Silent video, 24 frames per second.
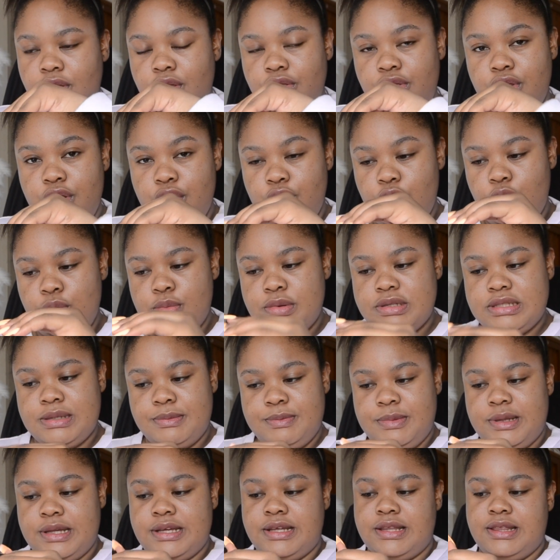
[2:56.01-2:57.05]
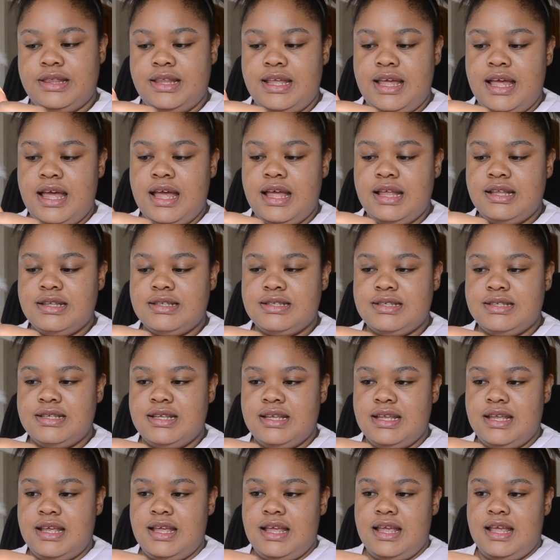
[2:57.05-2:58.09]
And it opens up like that,
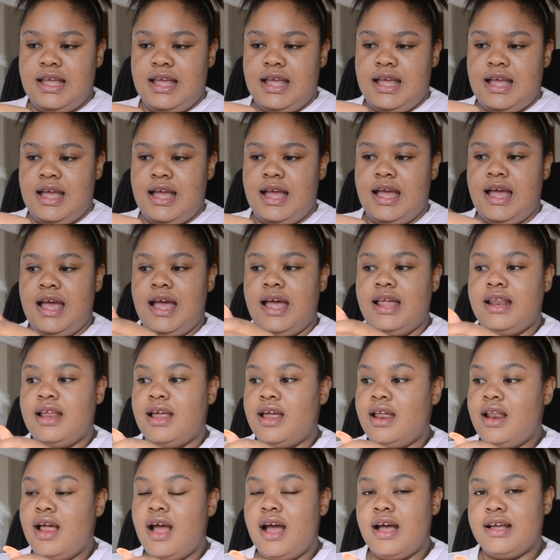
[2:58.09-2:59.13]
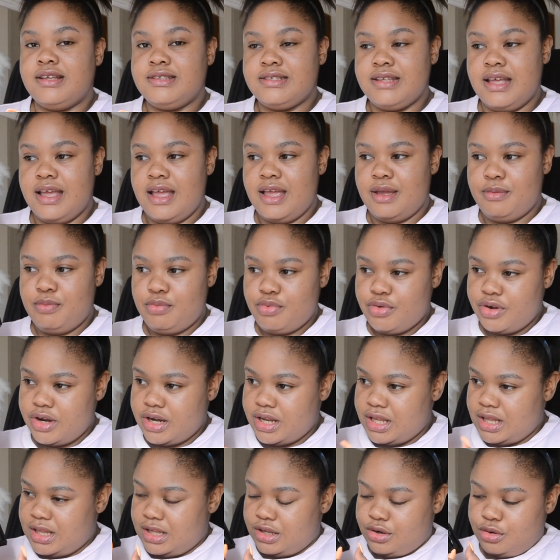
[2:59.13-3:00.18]
and it has a
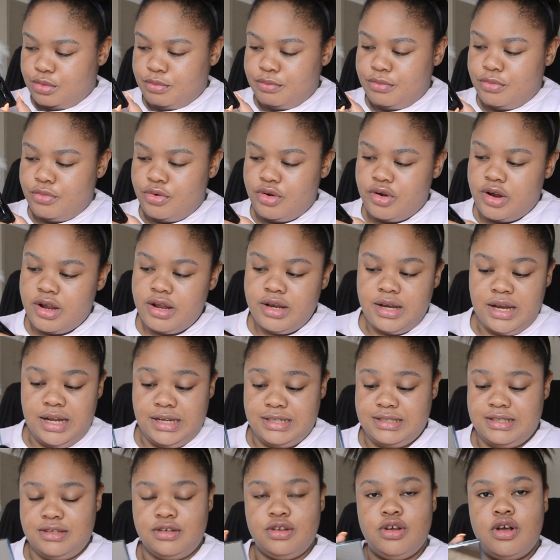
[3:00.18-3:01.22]
pretty little mirror, nice little